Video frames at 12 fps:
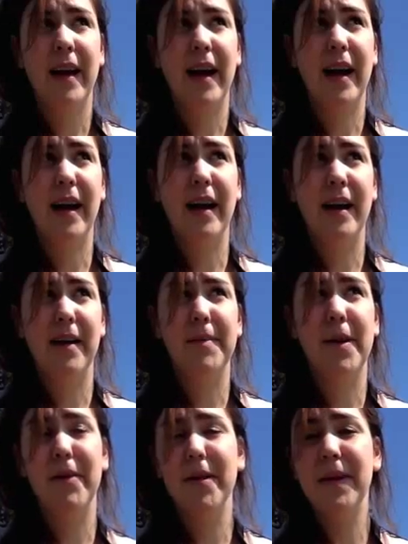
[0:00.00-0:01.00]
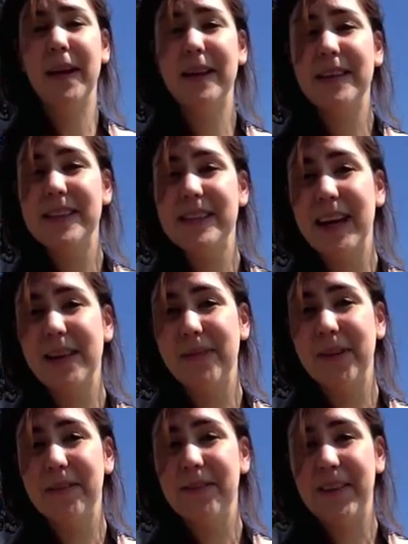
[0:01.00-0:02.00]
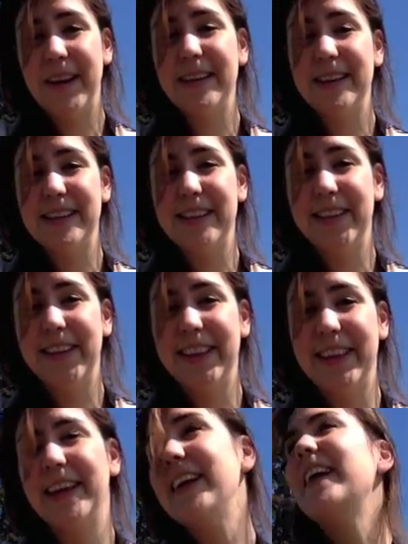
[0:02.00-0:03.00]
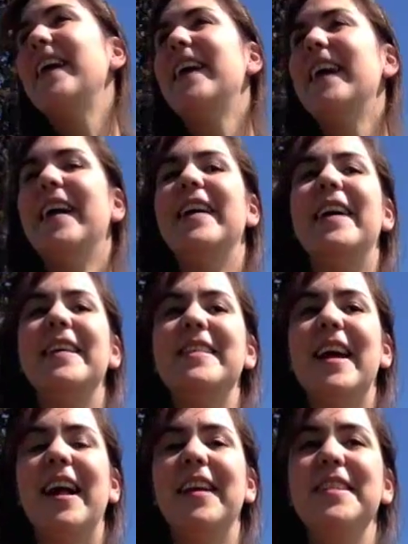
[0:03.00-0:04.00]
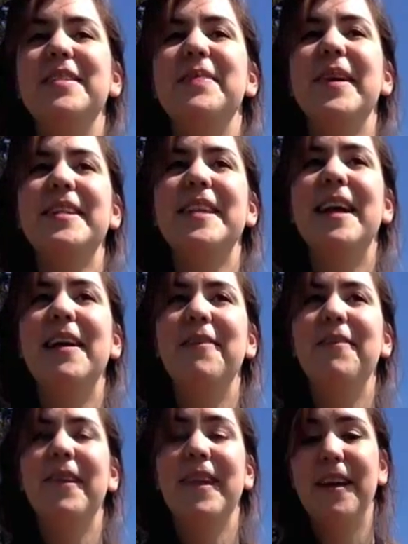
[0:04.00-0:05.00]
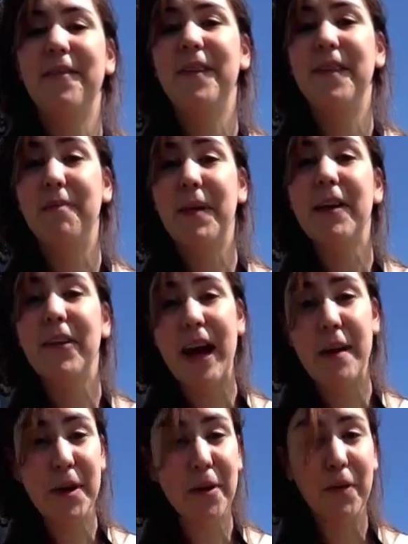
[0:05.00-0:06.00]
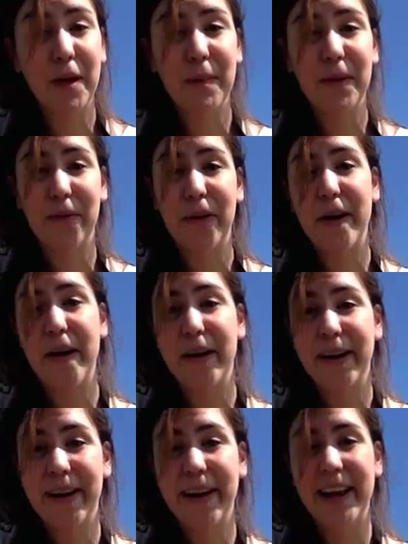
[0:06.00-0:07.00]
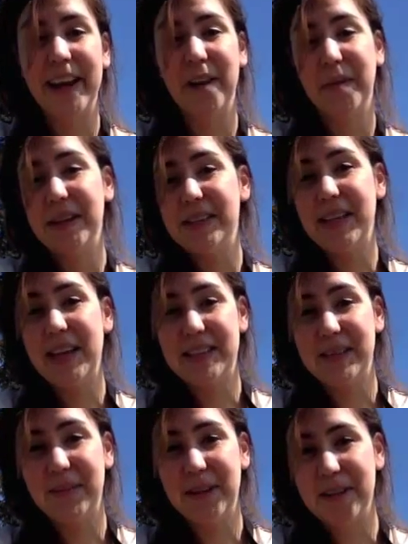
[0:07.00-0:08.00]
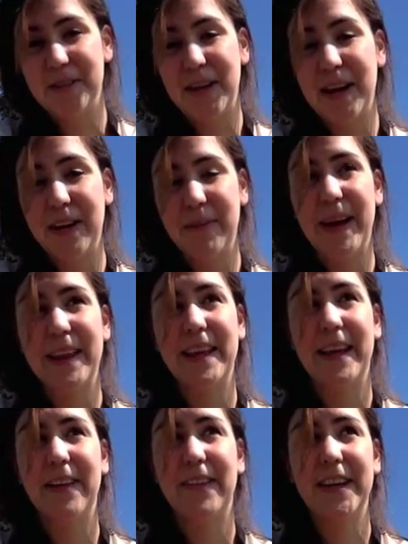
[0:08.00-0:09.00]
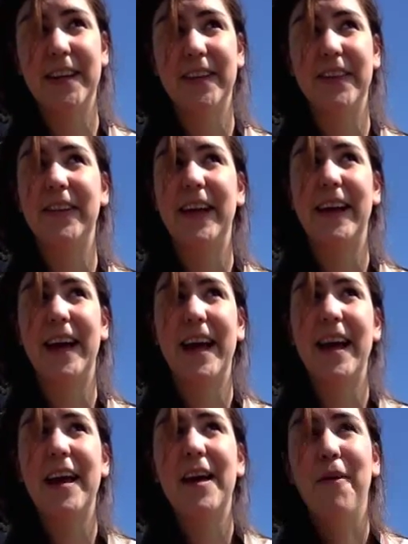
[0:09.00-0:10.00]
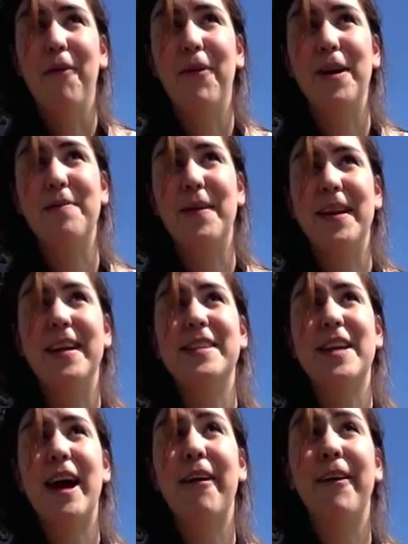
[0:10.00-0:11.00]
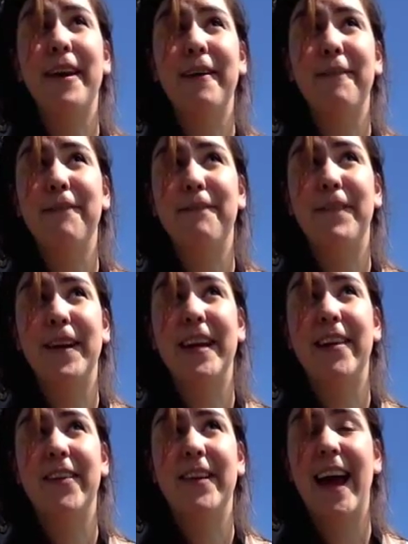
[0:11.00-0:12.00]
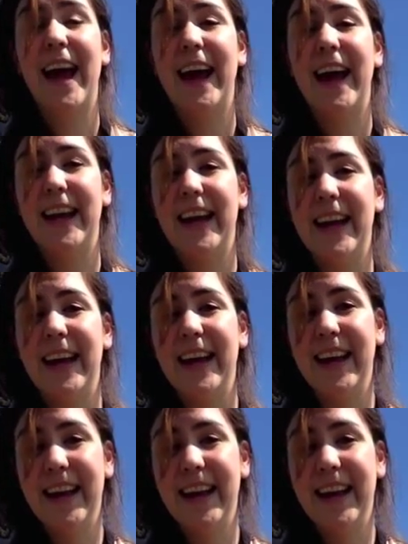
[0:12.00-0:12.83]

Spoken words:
I want to make this site more fun, so I think I'll challenge myself, and even my grammar will be wrong, and I might say some words wrong, but I think I want to do like a 1-minute diary video in Haida